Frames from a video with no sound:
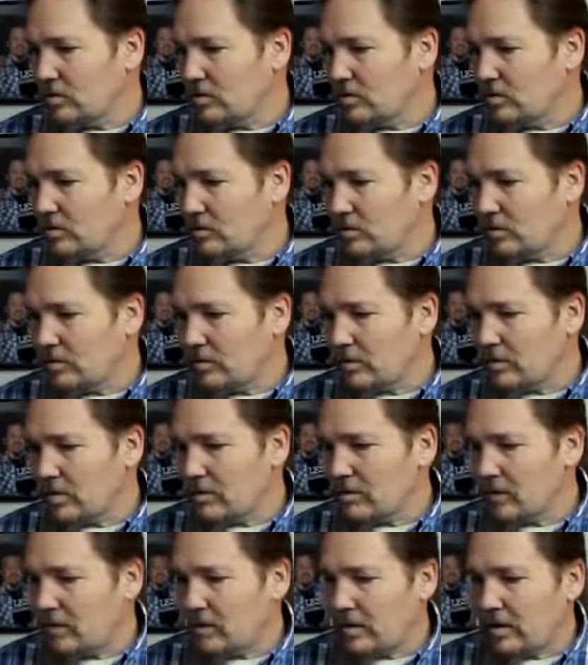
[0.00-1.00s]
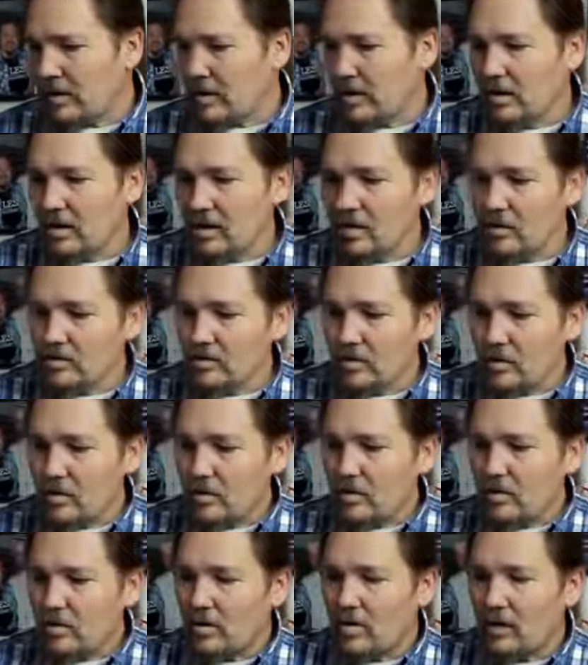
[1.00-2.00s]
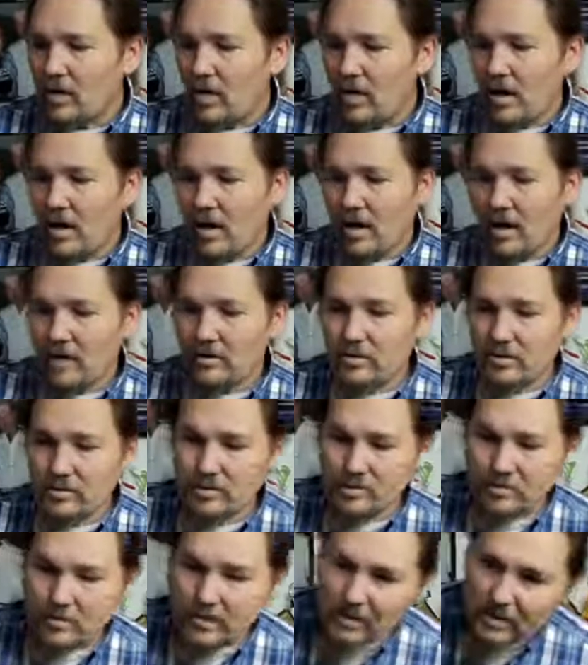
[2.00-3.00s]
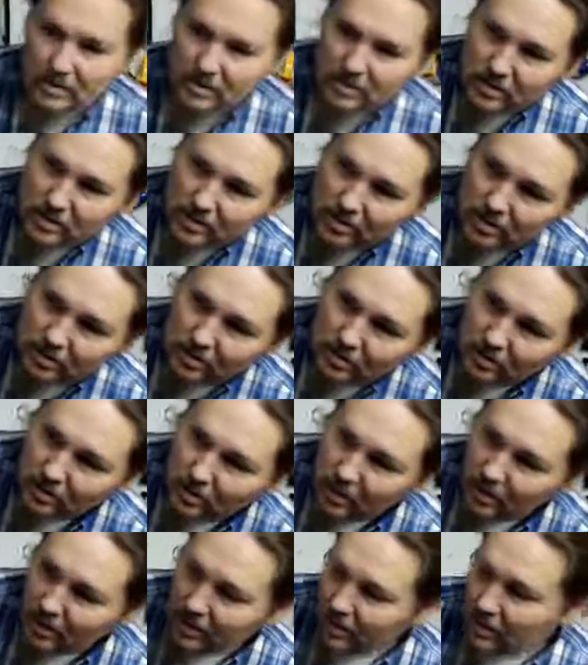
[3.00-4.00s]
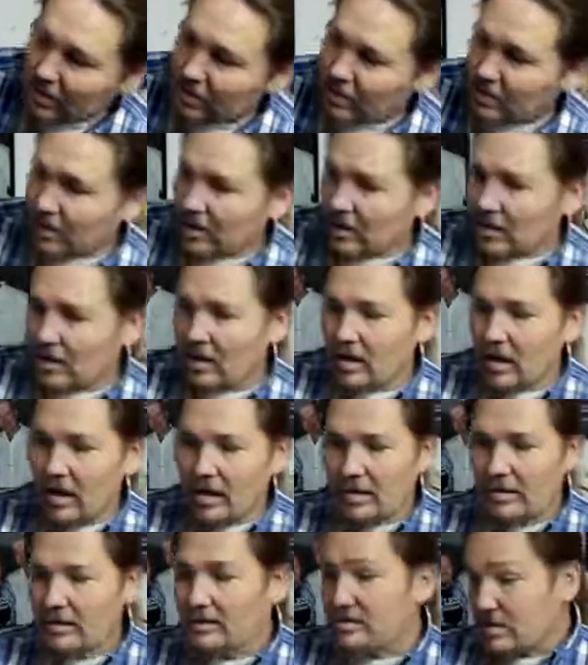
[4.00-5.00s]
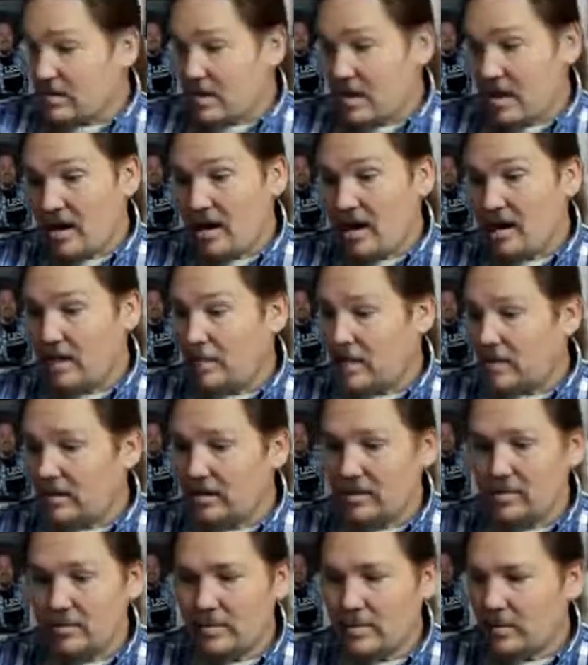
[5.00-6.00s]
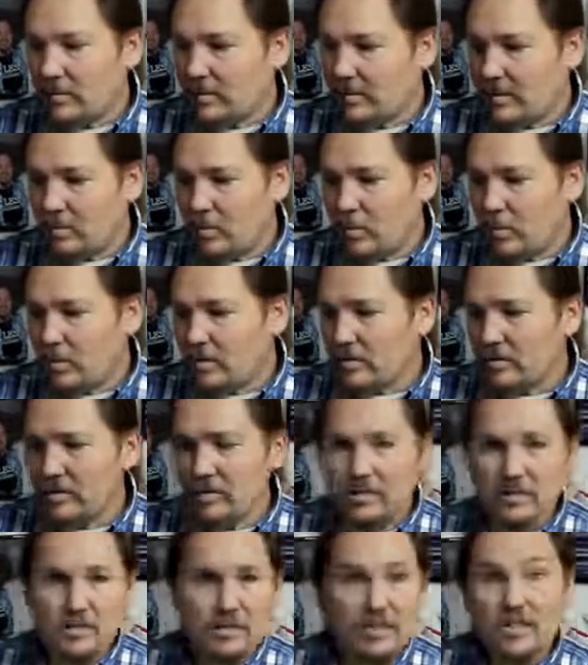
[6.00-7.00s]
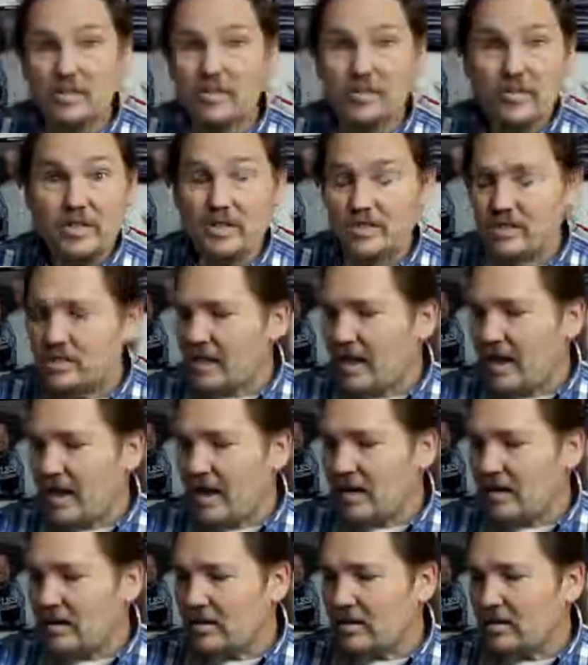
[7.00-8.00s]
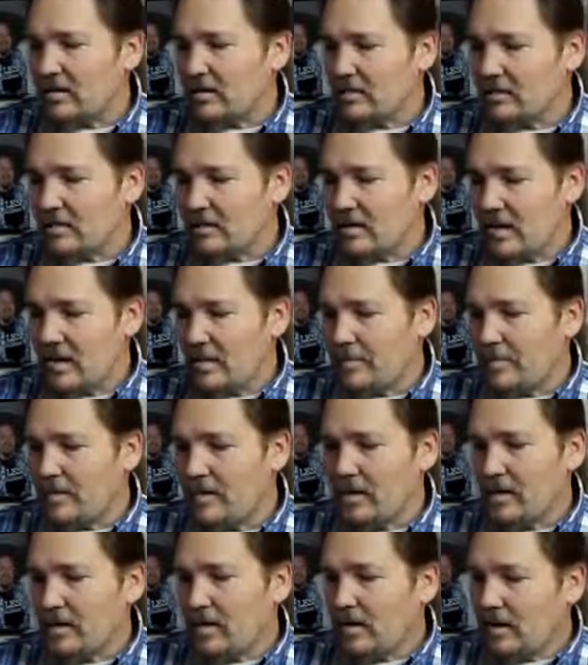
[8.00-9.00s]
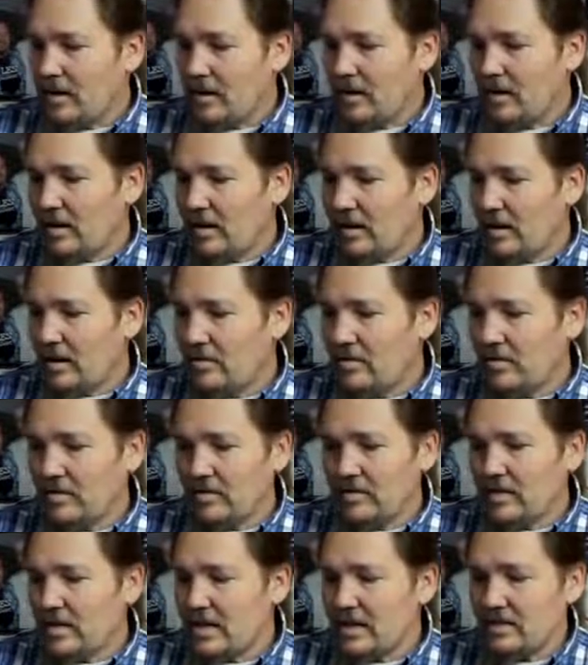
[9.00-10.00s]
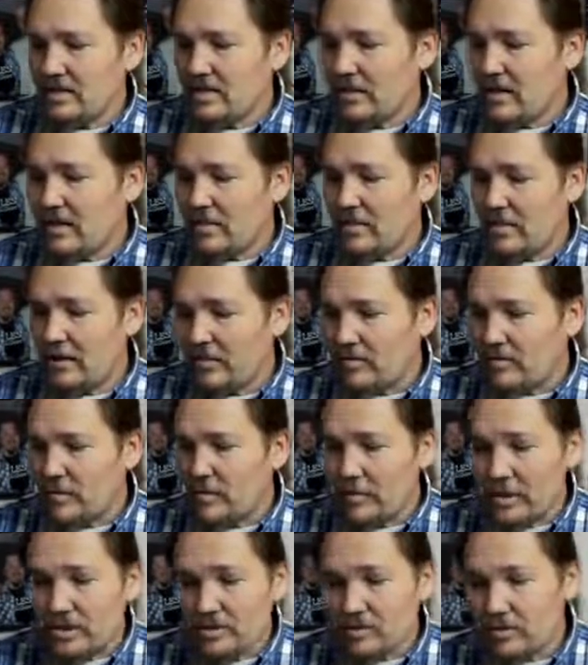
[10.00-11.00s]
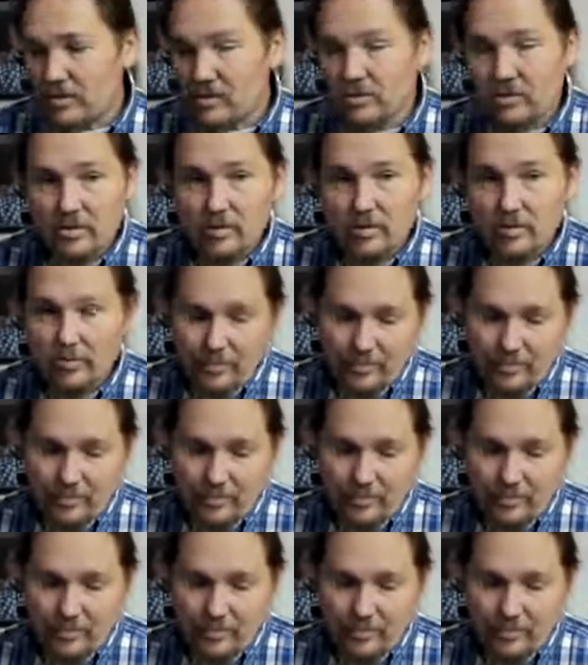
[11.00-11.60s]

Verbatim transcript: controller program. Okay. So I do some things here, like I need time, I need to be able to import the C S V style, the type, and I have date and time, I have the mixer